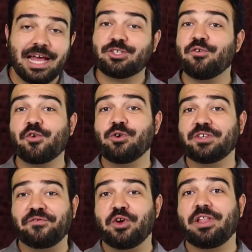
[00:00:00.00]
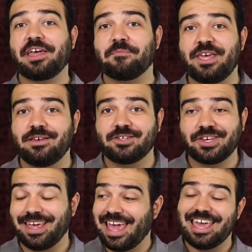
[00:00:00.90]
And so, of course, if you're like me, you're
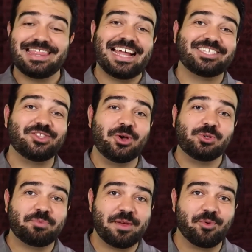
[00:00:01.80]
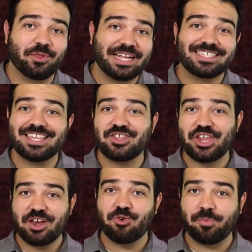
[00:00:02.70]
saying, hey, that's those people, that's the
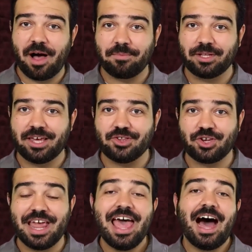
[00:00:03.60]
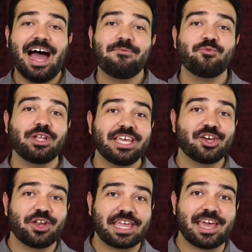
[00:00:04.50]
general population, I'm really
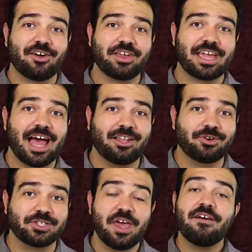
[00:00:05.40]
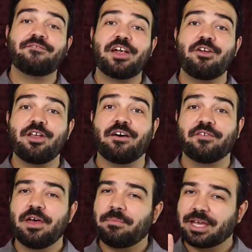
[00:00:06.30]
good at counting calories. Fair enough,
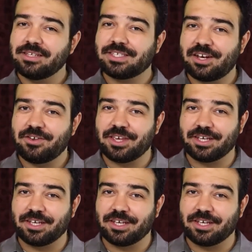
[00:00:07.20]
but consider